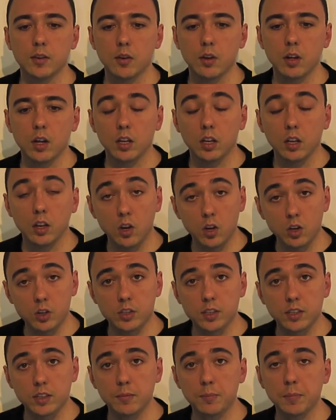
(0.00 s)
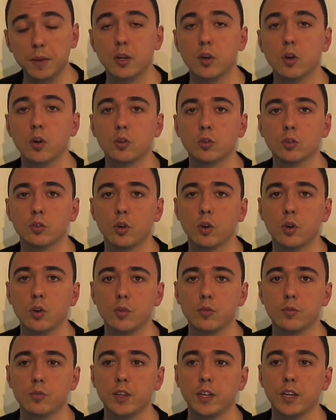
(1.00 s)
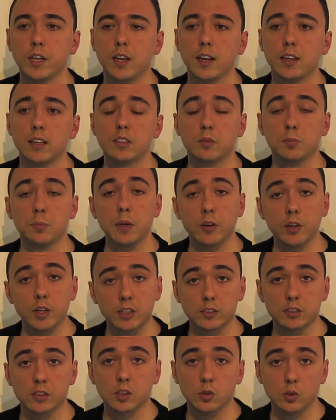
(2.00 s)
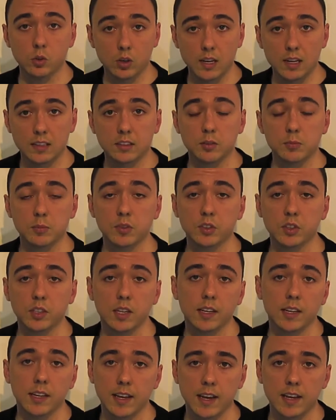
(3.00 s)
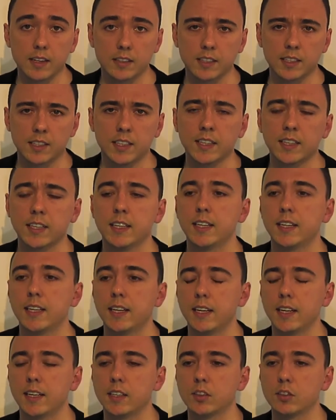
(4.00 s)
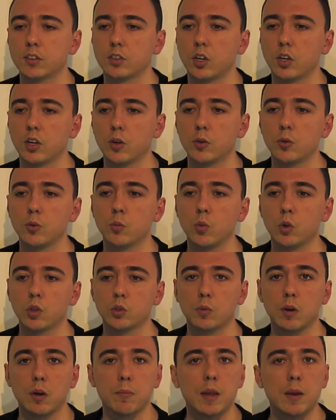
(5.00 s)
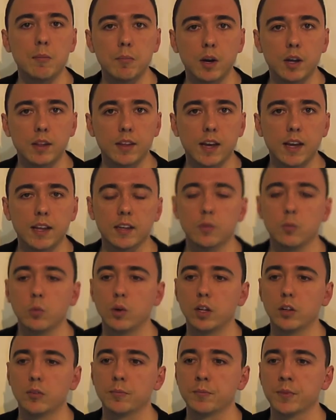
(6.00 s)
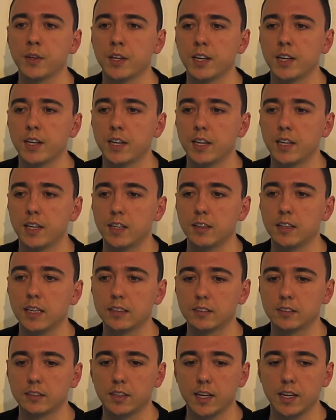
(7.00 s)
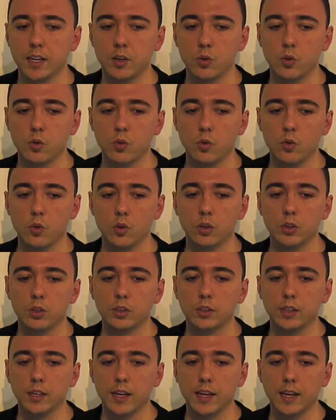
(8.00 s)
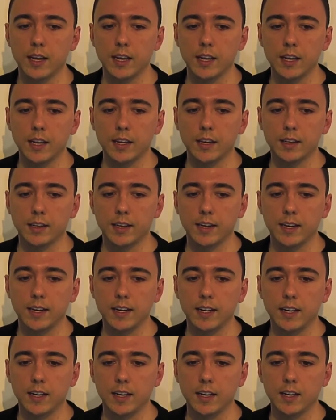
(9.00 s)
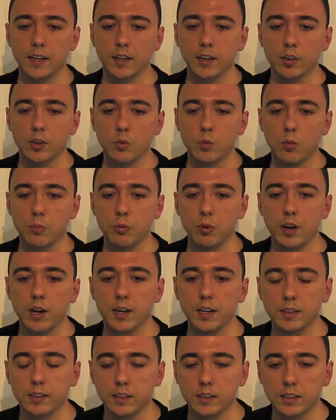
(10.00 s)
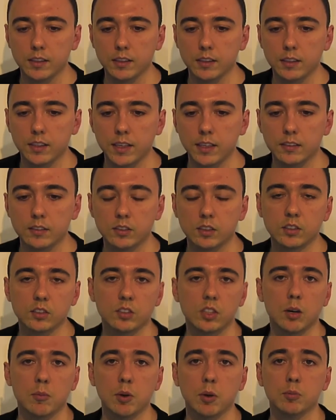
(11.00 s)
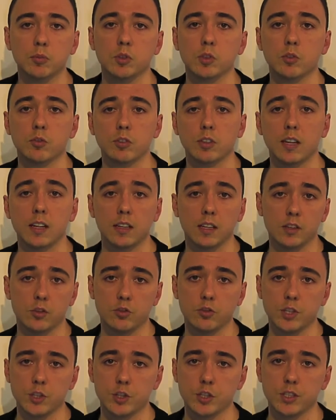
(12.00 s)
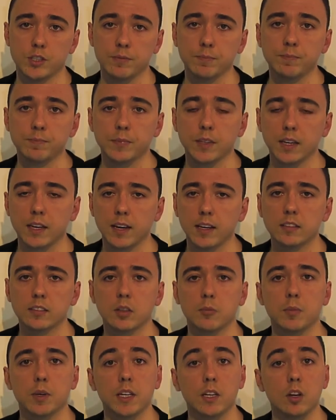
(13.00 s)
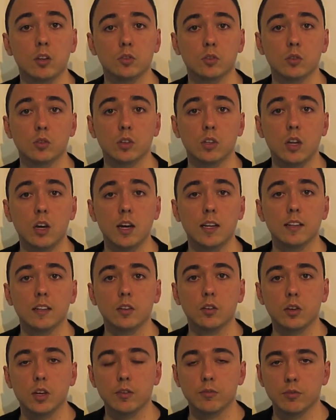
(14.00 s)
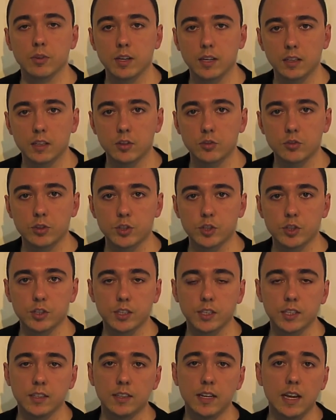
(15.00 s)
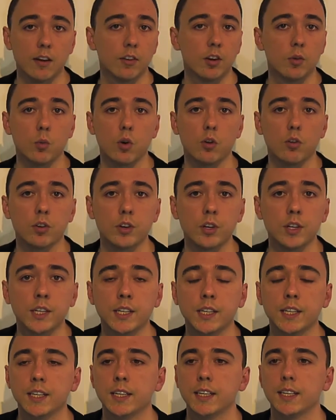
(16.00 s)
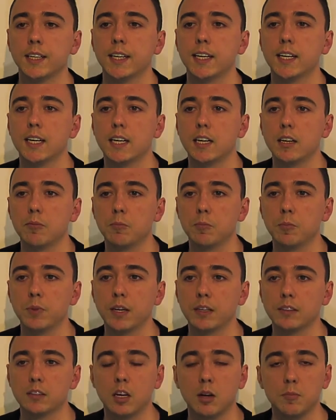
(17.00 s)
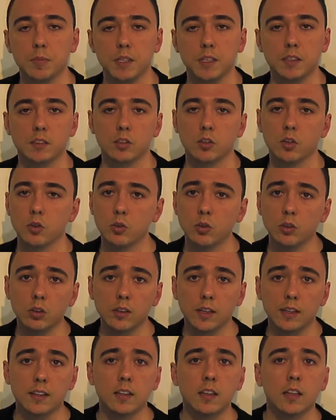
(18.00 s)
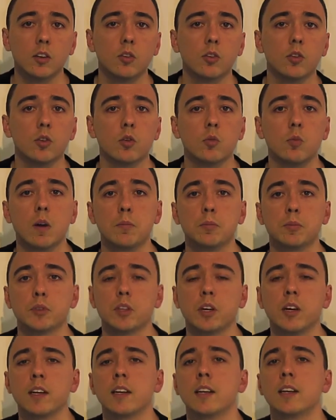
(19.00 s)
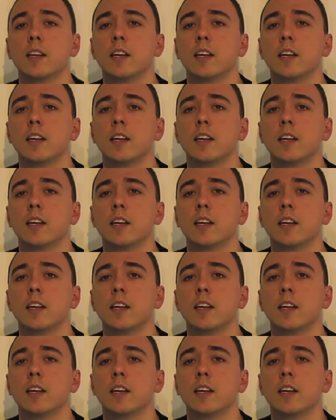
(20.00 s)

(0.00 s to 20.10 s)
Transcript: a lot because of the experience that your customers are going to get. So what do I mean by that? Well, let's say you operate in the eastern suburbs and you're an electrician. Okay, somebody goes online, they're looking for an electrician in Narre Warren, they type it into Google, they click on your website,